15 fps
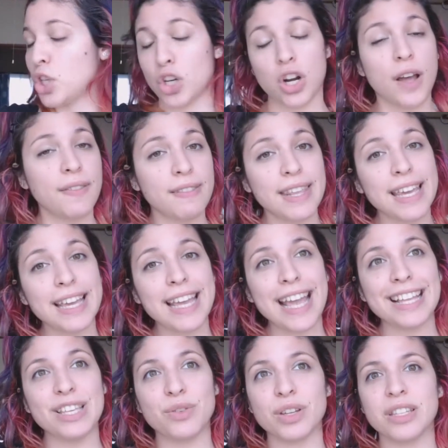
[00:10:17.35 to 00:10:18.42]
turn on thing,
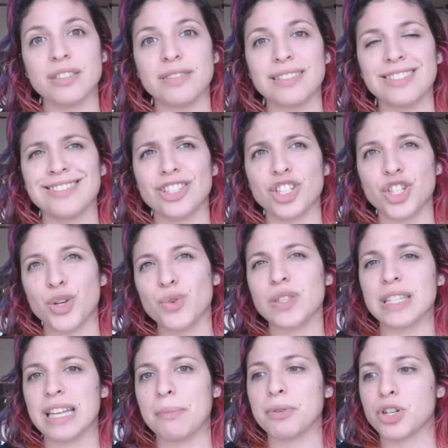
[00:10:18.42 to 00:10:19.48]
and you can choose
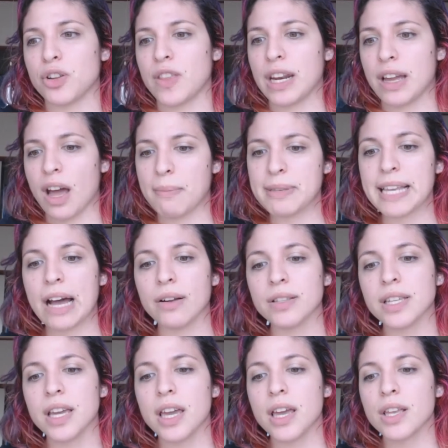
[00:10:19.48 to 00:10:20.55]
the temperature that it comes out.
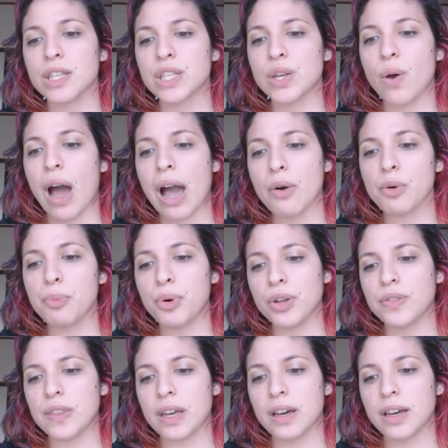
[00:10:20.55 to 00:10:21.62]
So I will
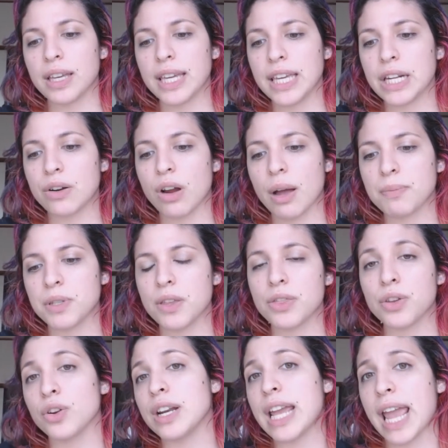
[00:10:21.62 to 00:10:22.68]
put the heater up to
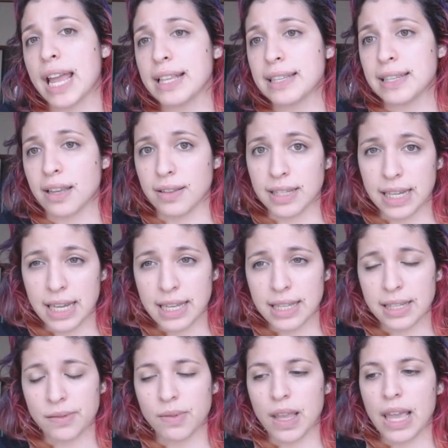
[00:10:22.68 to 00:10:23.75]
38
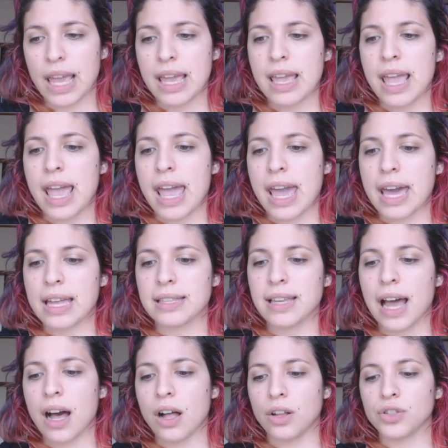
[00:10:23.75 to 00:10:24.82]
Celsius, and
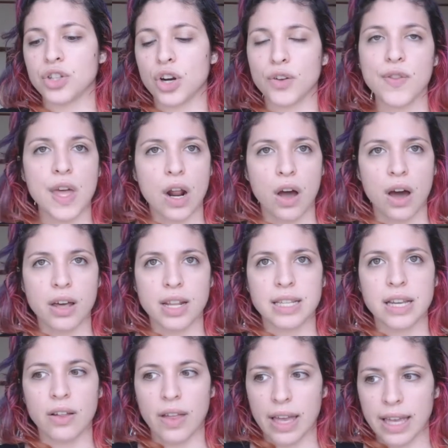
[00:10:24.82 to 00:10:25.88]
I'll turn that on
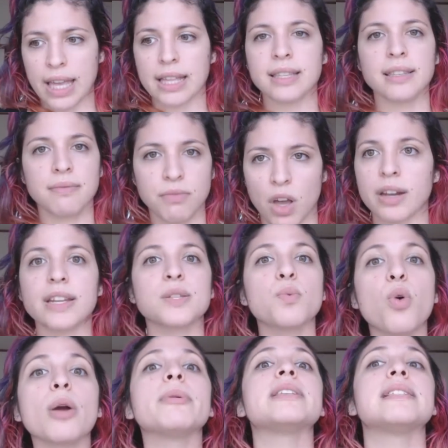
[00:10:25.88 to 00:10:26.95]
until like it's gotten as
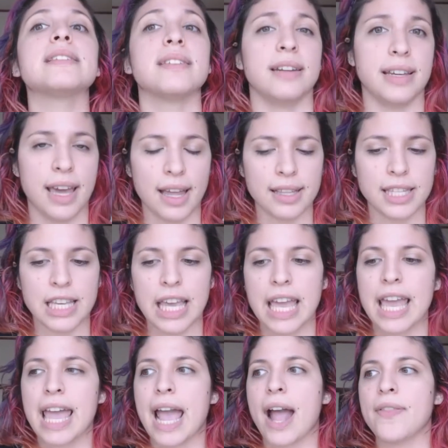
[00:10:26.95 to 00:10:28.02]
warm as it's gonna get.
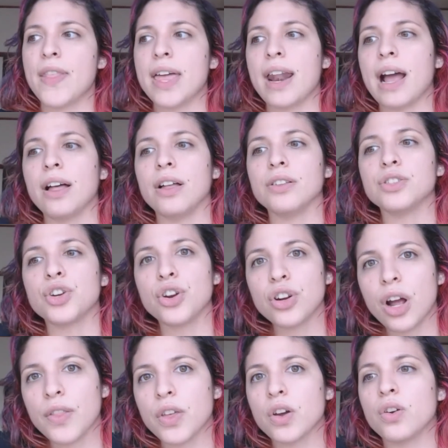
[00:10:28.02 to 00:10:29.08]
And then I'll
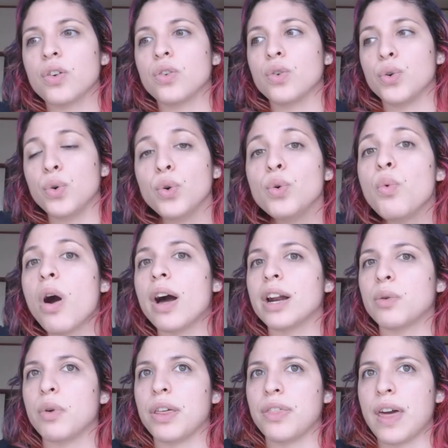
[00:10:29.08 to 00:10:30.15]
turn on the cool
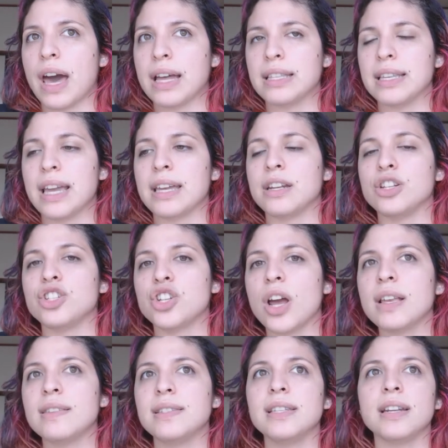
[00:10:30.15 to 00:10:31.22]
water with that and
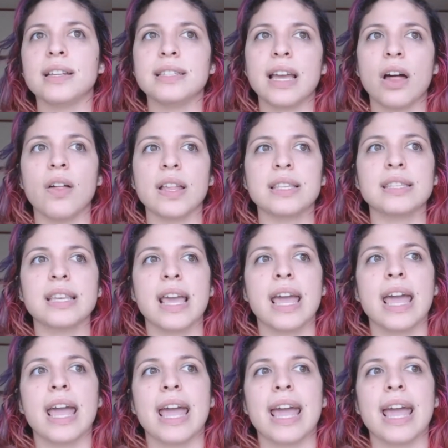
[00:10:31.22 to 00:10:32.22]
adjust it until it's